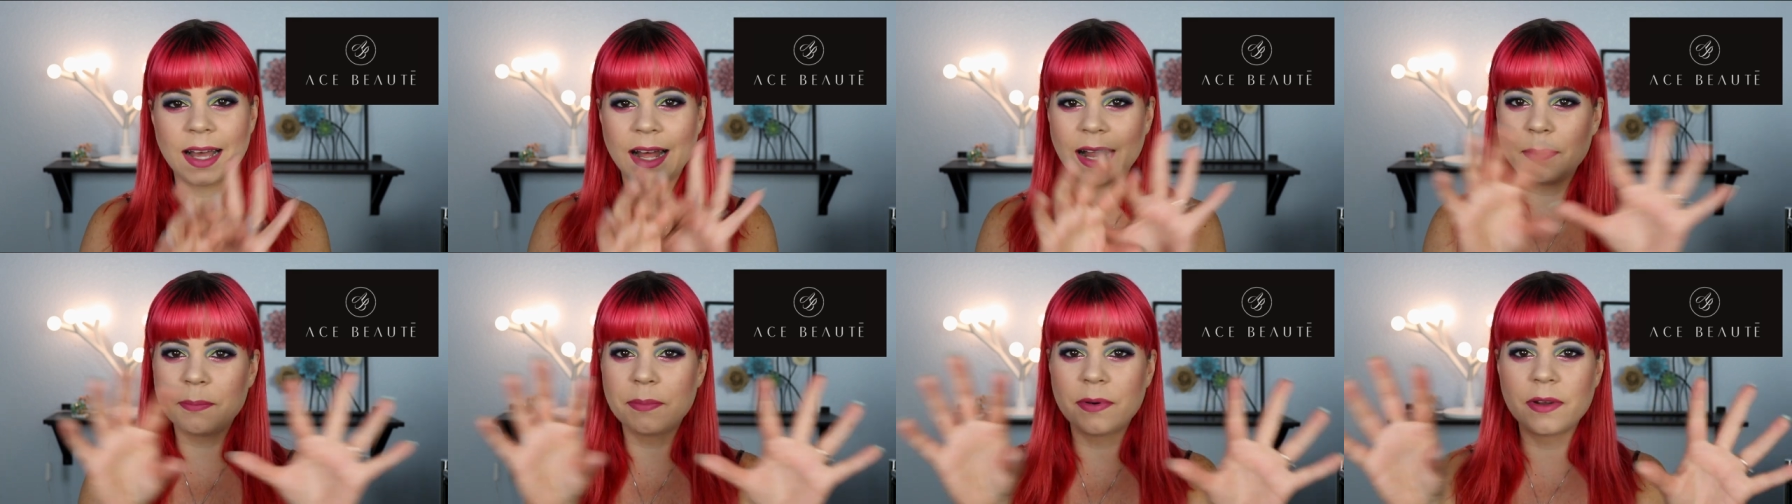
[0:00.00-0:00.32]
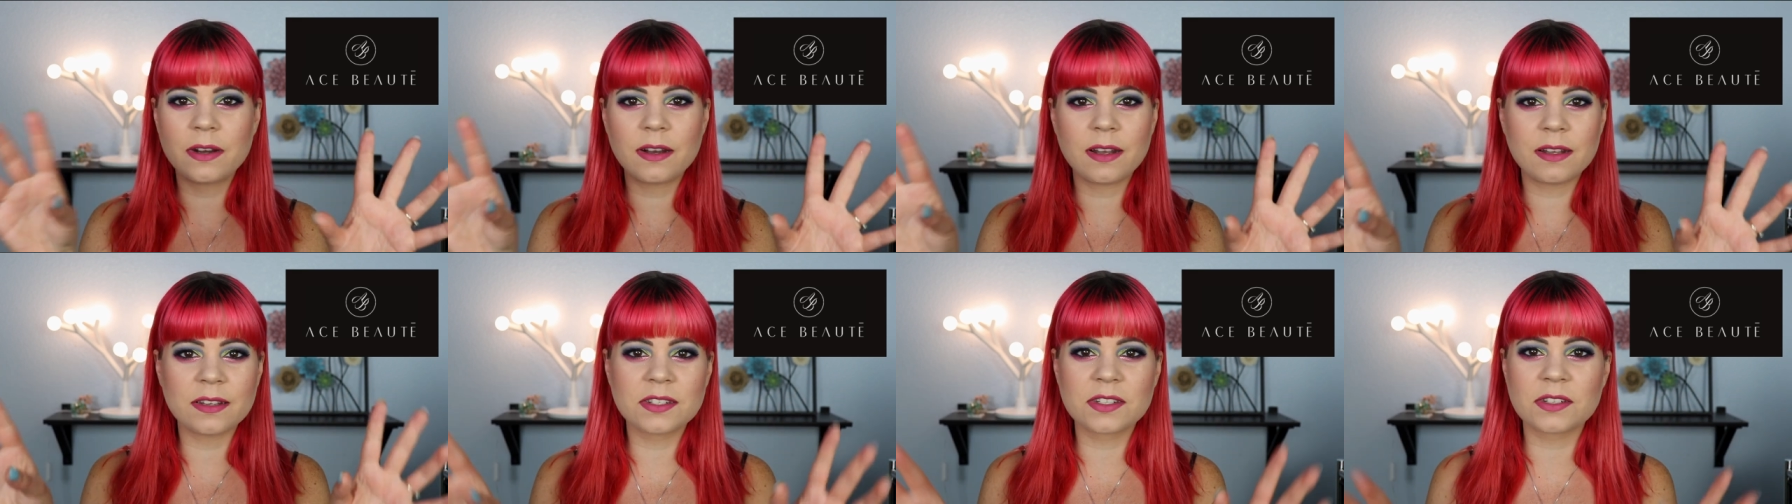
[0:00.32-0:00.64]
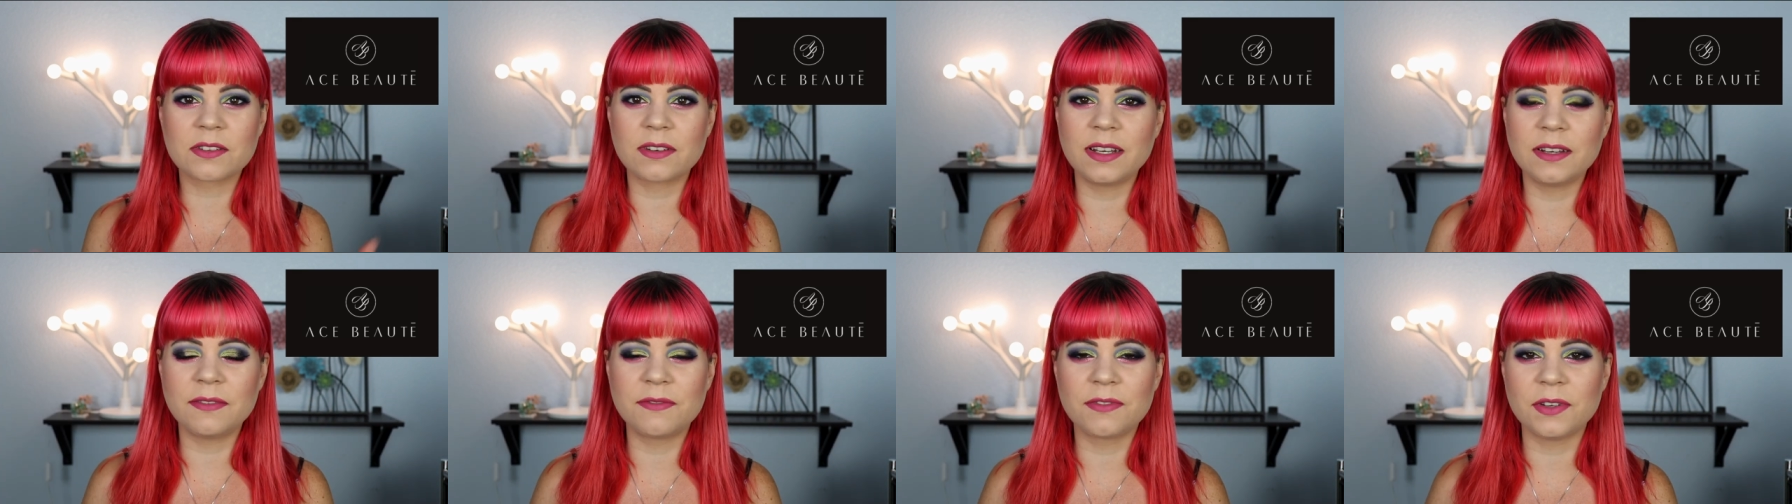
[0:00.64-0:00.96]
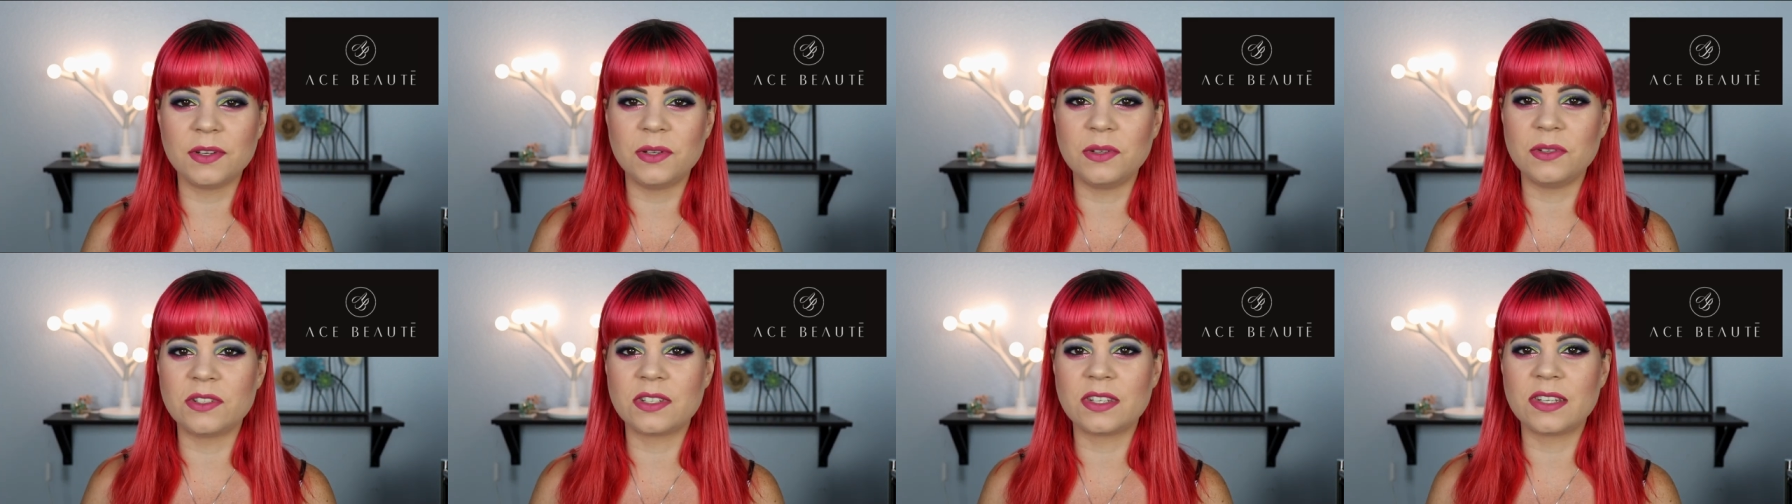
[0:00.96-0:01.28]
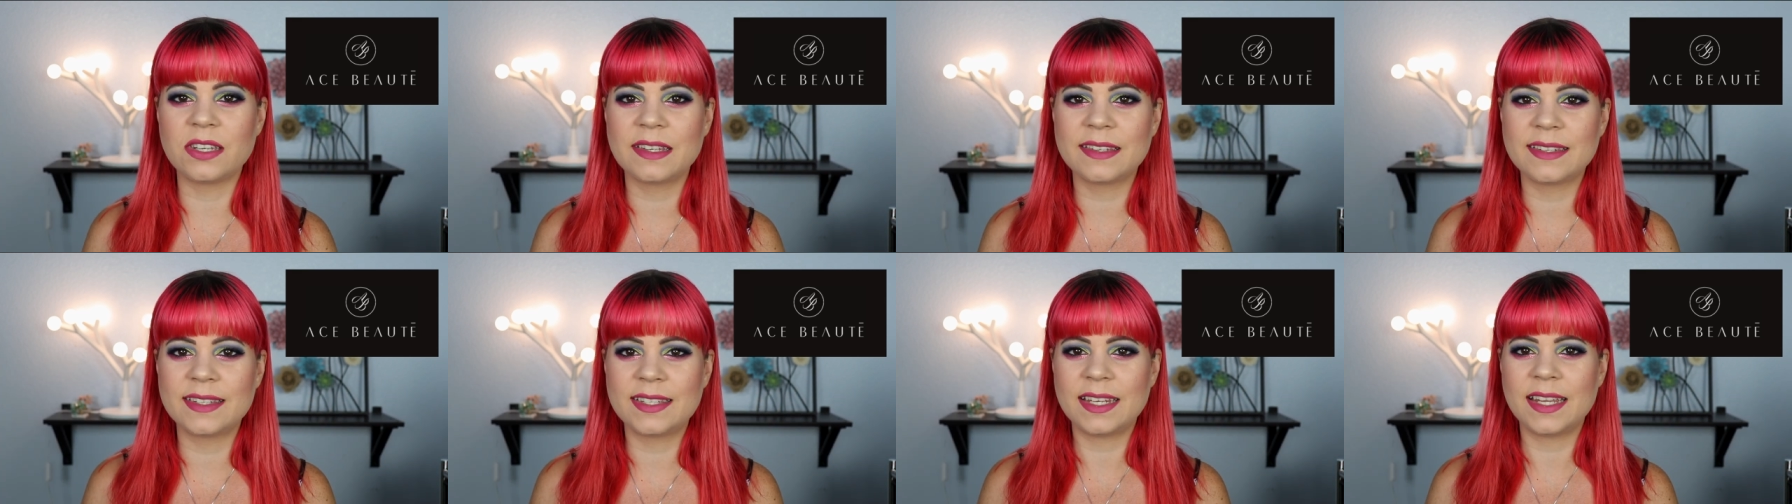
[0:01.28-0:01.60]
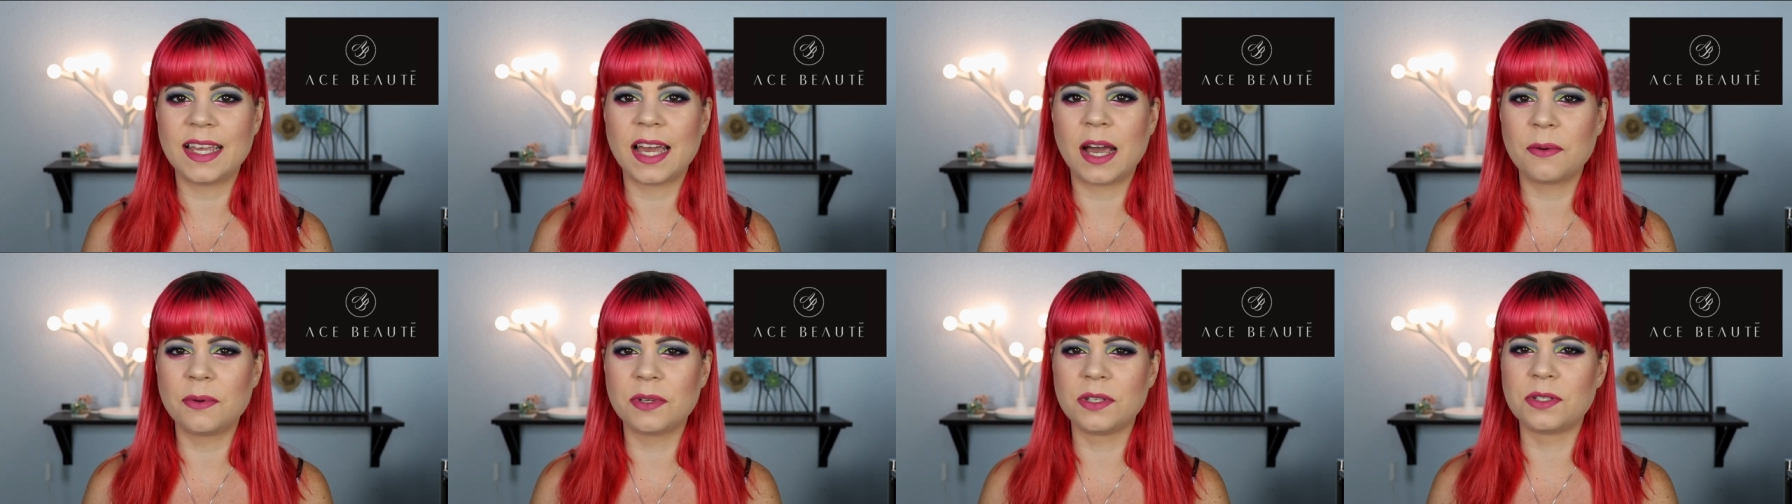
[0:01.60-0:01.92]
I'll put it on the screen for you so you can
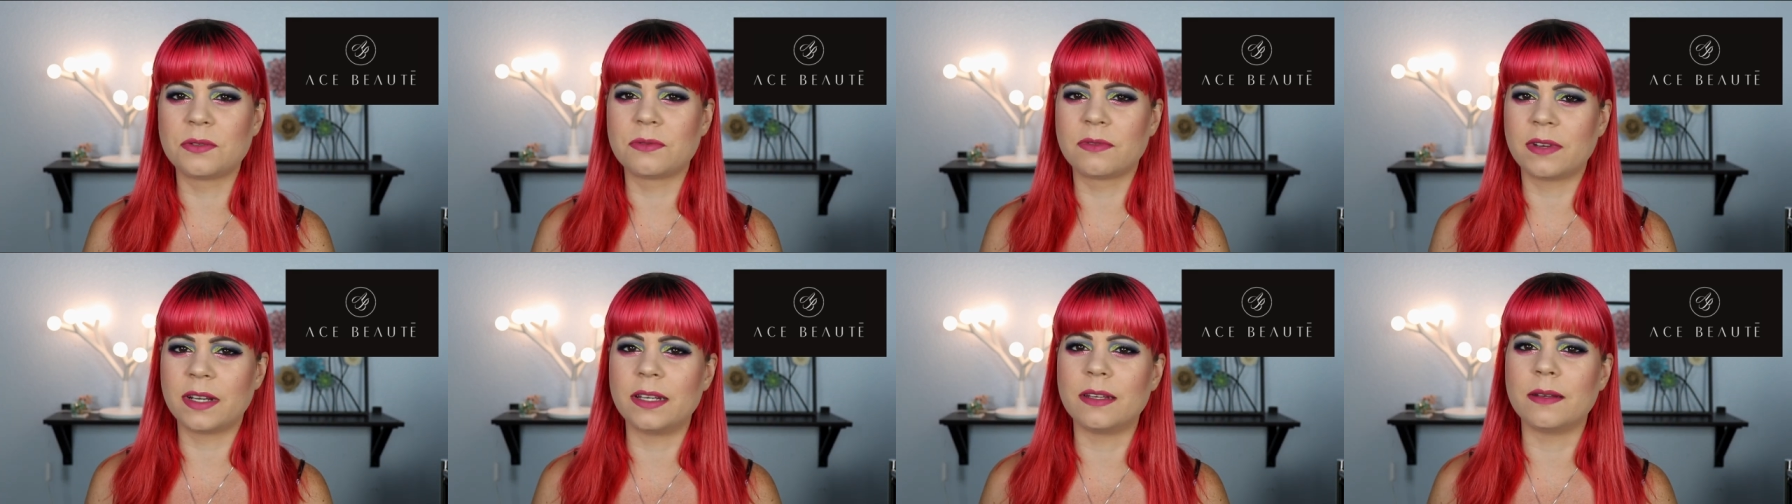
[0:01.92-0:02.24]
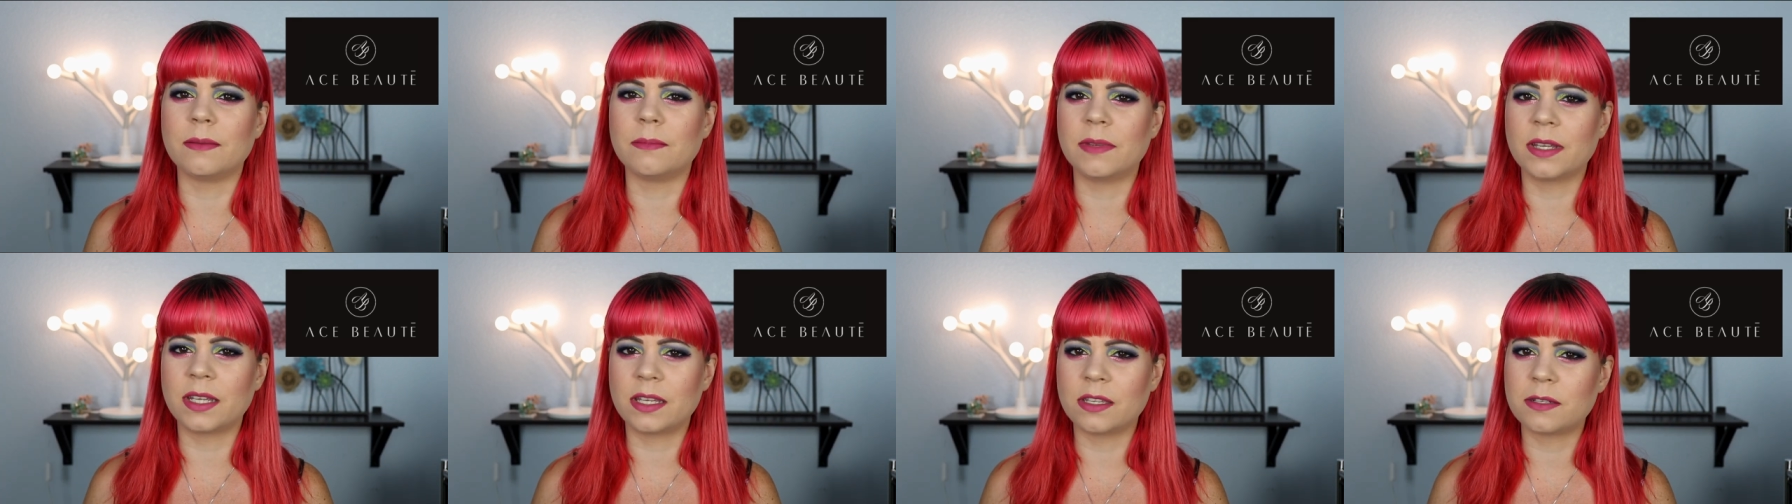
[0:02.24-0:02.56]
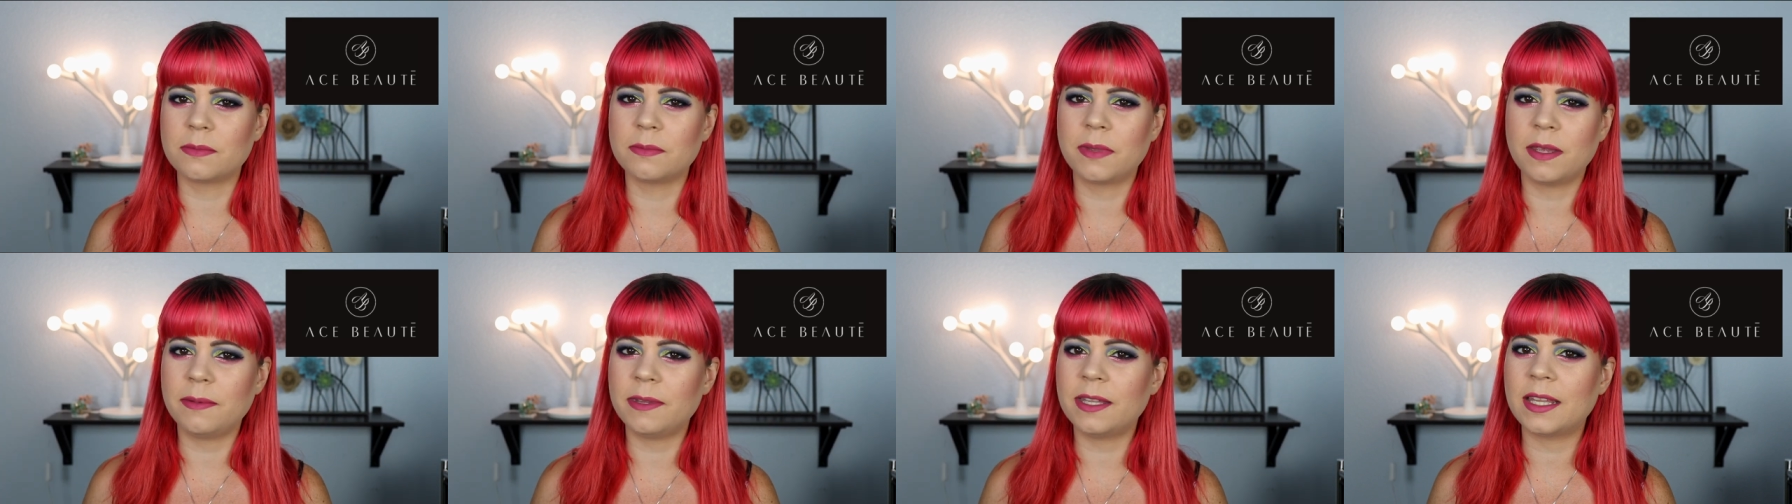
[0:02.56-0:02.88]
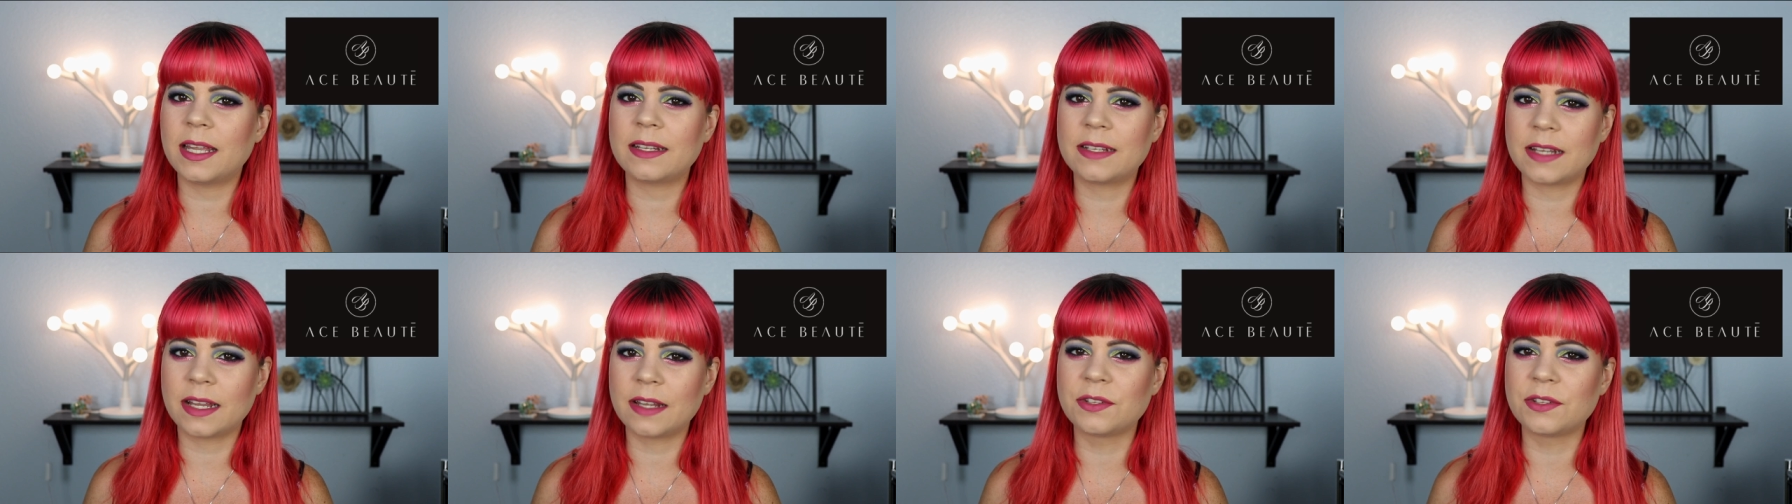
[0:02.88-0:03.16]
see how it's written because maybe that